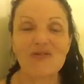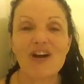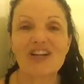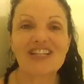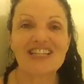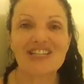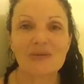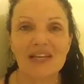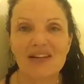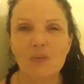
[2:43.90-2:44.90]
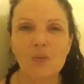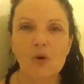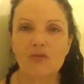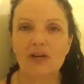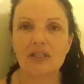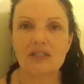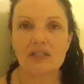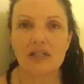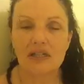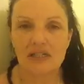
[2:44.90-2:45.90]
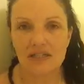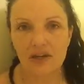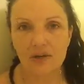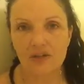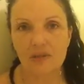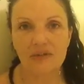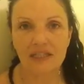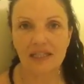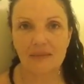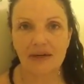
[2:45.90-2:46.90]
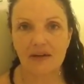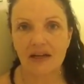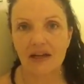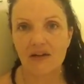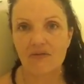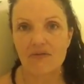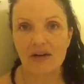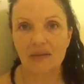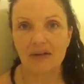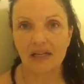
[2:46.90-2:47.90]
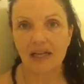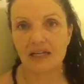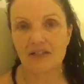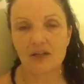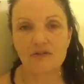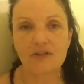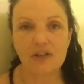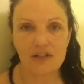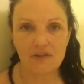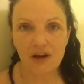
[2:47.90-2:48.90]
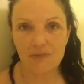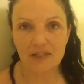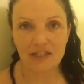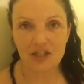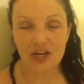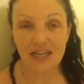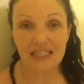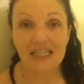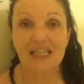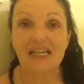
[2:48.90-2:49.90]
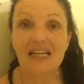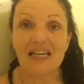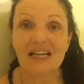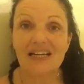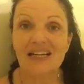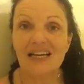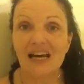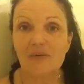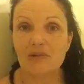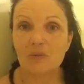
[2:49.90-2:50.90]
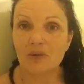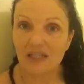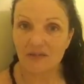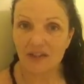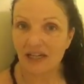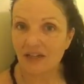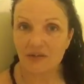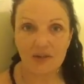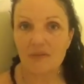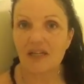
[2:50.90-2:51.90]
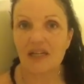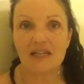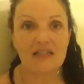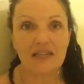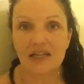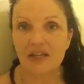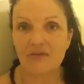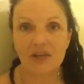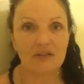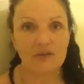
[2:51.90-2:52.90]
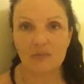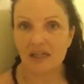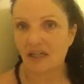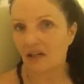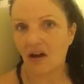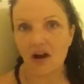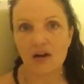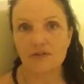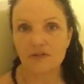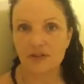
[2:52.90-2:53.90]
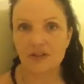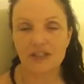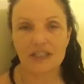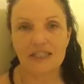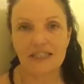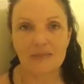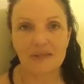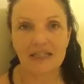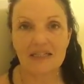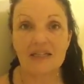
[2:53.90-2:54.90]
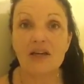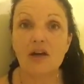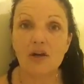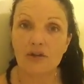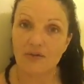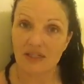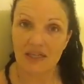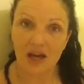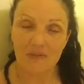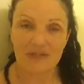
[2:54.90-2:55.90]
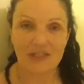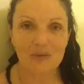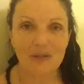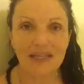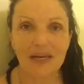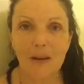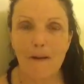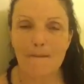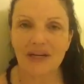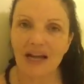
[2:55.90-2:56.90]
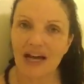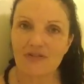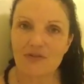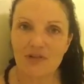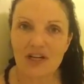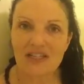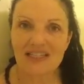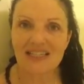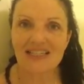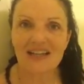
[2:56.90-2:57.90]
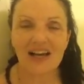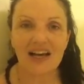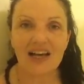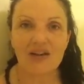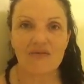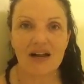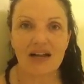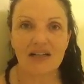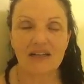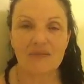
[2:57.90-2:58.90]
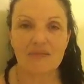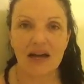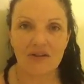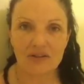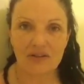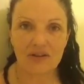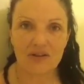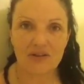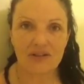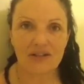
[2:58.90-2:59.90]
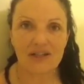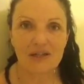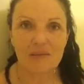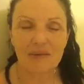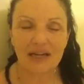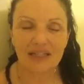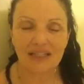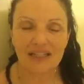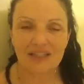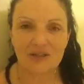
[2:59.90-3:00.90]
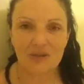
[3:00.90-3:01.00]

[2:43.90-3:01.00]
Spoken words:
runs this week, walk runs. So don't be thinking about that running my little ass off for 35 minutes straight. I was walking for like 3 minutes and running for 1.5 minutes for 36 minutes 3 times this week. But I haven't run since I ran the marathon back in